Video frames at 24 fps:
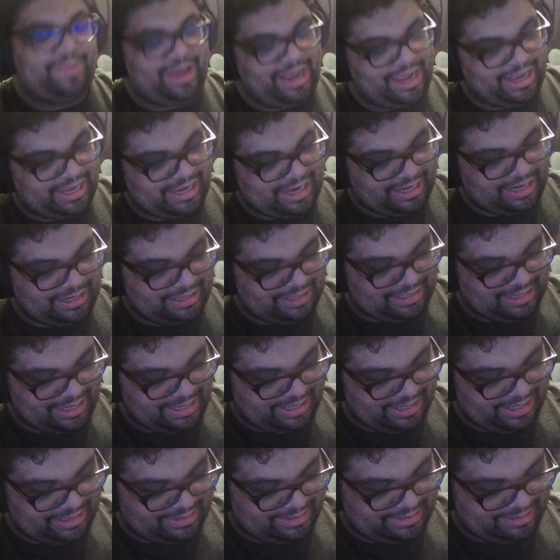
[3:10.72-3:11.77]
kind of
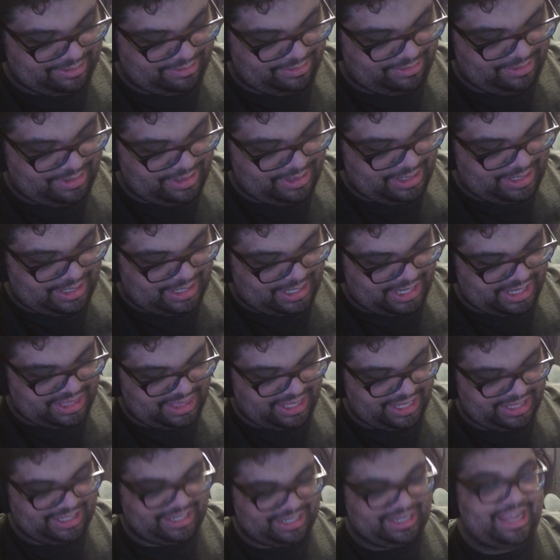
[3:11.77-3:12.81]
like it though. I
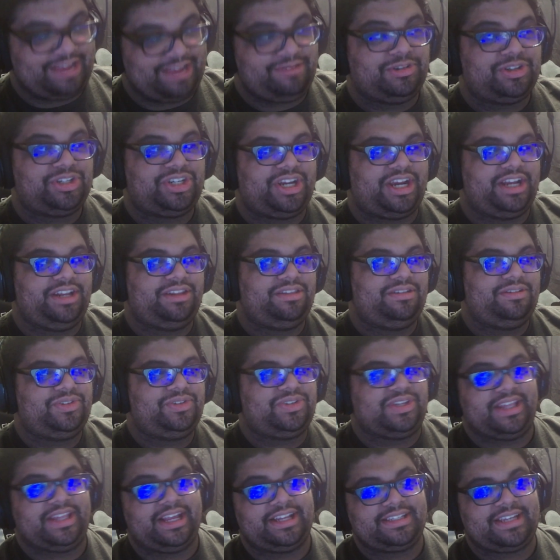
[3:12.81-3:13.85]
think the light will shine through,
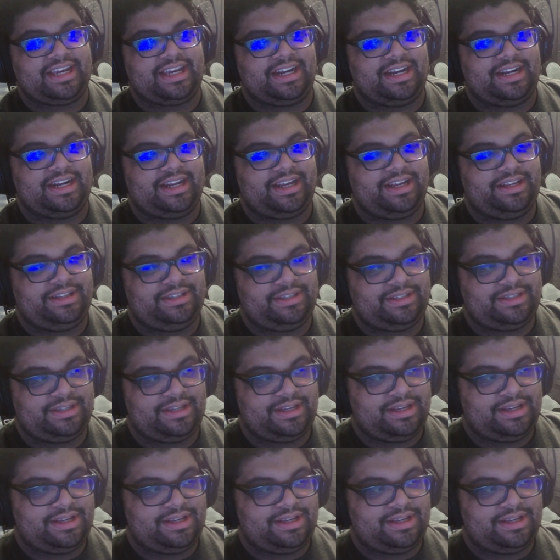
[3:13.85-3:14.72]
so that's kind of nice.